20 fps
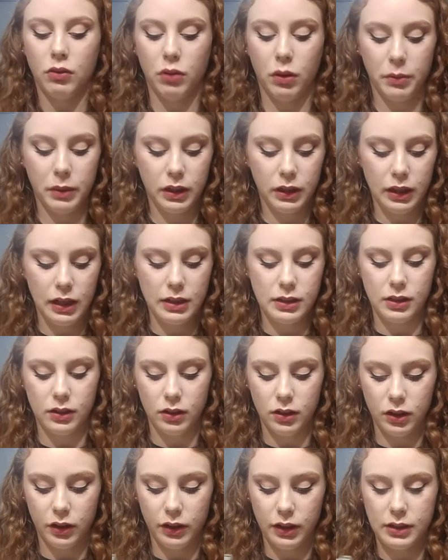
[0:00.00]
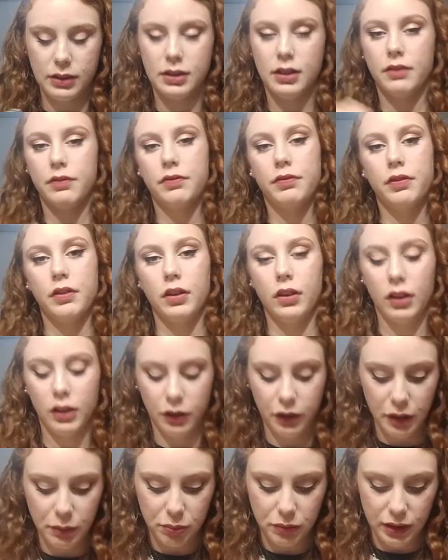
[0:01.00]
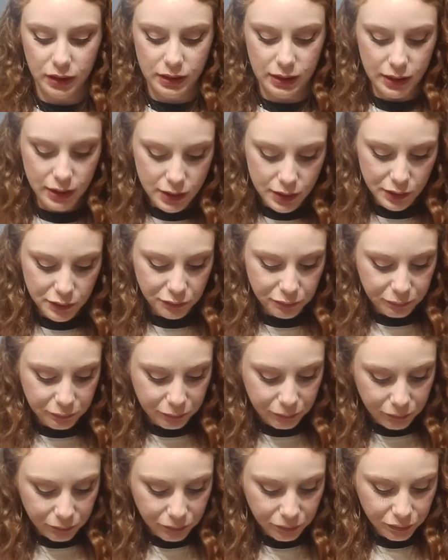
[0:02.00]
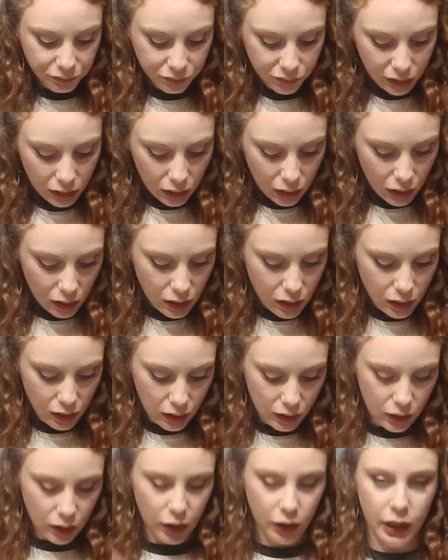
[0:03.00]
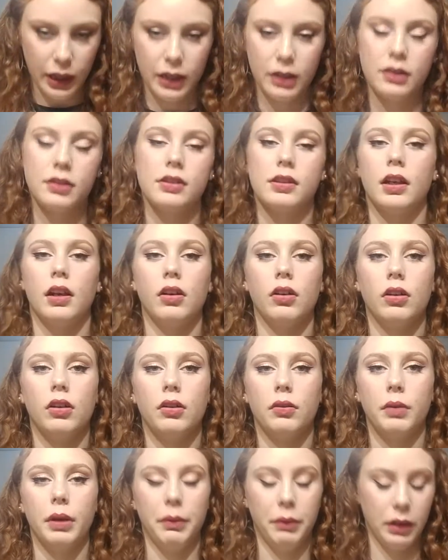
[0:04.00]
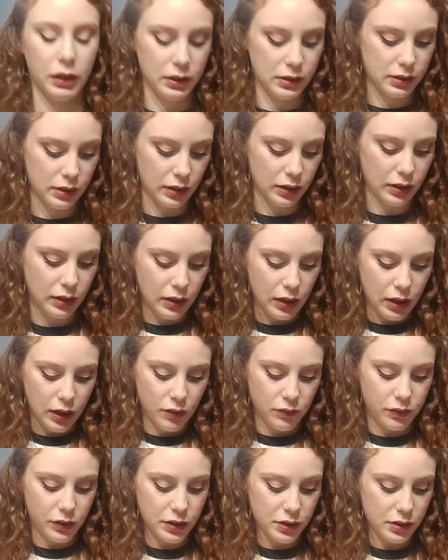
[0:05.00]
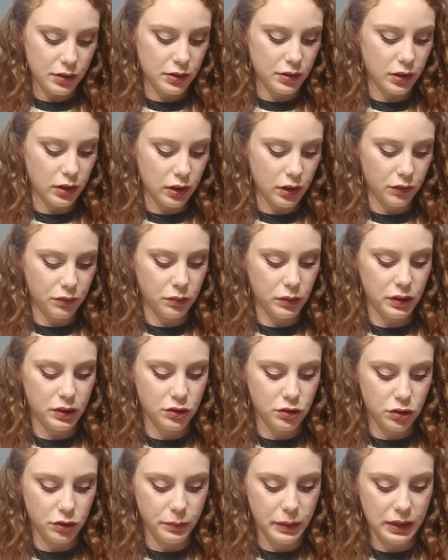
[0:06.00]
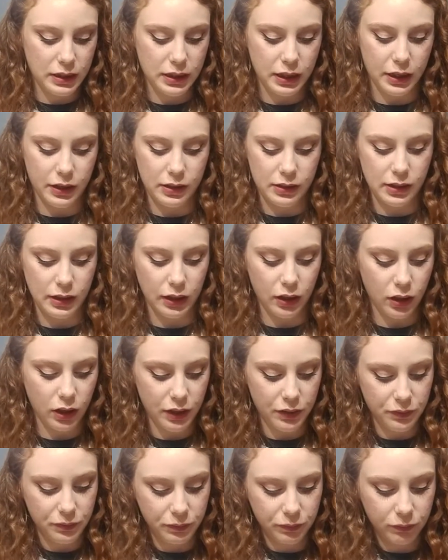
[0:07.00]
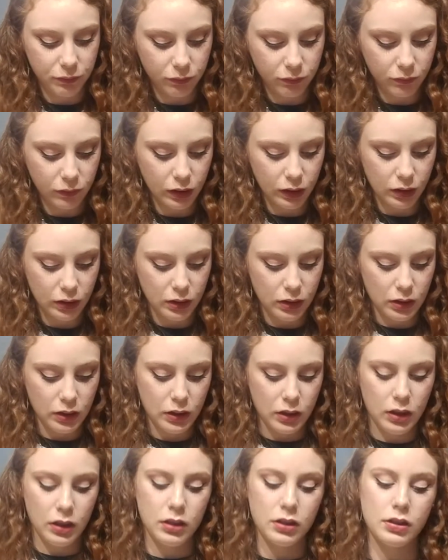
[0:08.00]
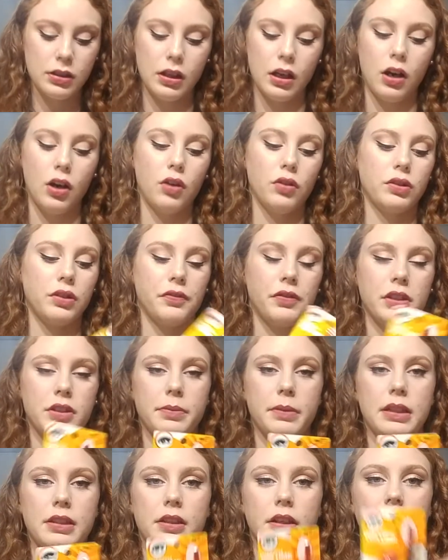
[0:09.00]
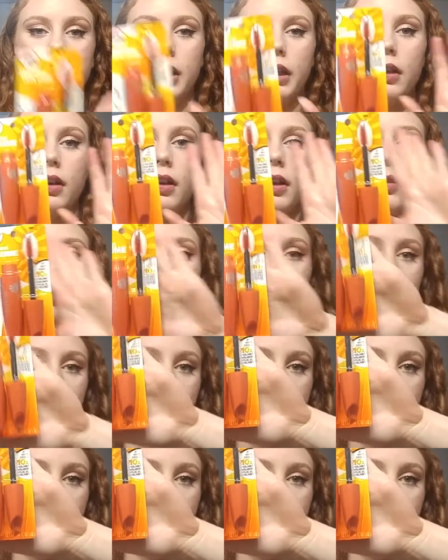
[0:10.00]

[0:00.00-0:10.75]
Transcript: Walmart has a lot of great stuff for a lot of great prices. Okay, so where are we going to start? First, I'll start off with 2 mascaras I got. So the first mascara I got